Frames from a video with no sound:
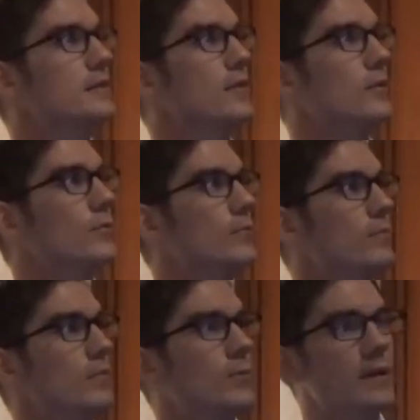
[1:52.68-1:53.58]
so
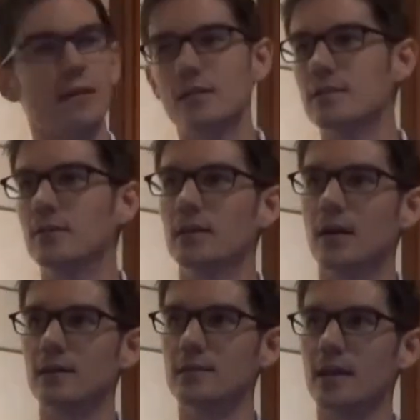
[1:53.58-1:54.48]
what we think is going
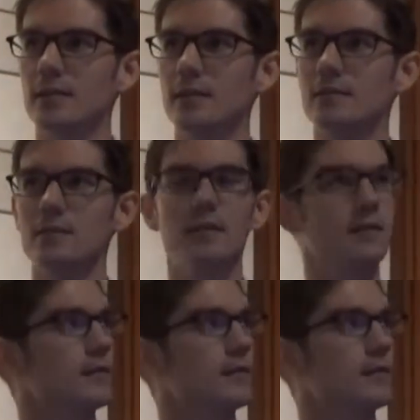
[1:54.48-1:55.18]
on is that this